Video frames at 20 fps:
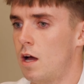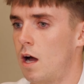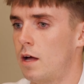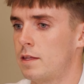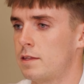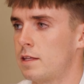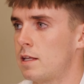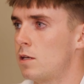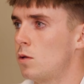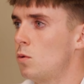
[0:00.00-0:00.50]

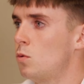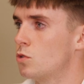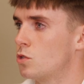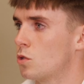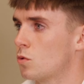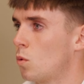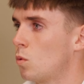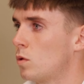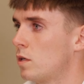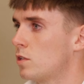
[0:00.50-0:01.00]
and then they lose
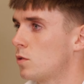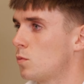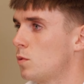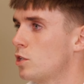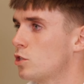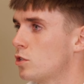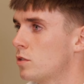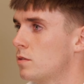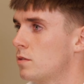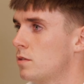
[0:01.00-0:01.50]
their own
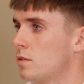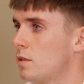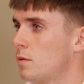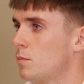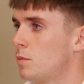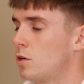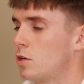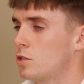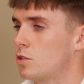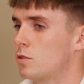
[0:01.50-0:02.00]
intuition
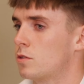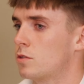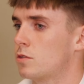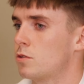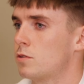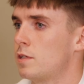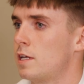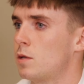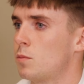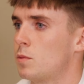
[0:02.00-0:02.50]
because
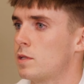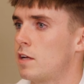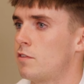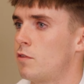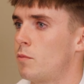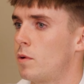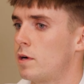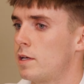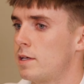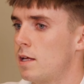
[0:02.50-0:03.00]
they're dealing with
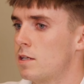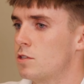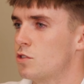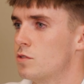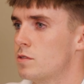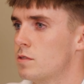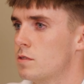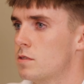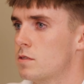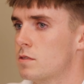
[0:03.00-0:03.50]
everybody
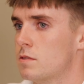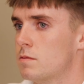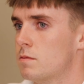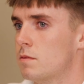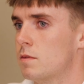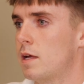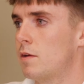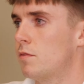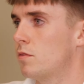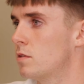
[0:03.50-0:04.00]
else's
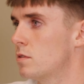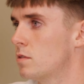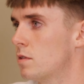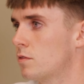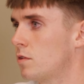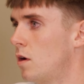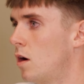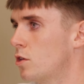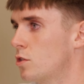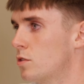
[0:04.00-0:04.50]
levels
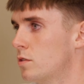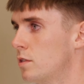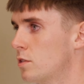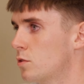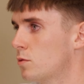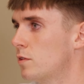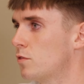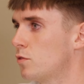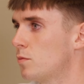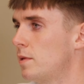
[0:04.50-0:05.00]
of
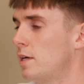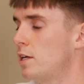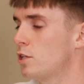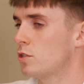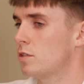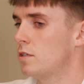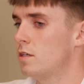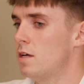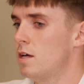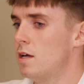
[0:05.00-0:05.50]
consciousness or
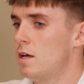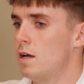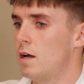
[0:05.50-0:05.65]
information.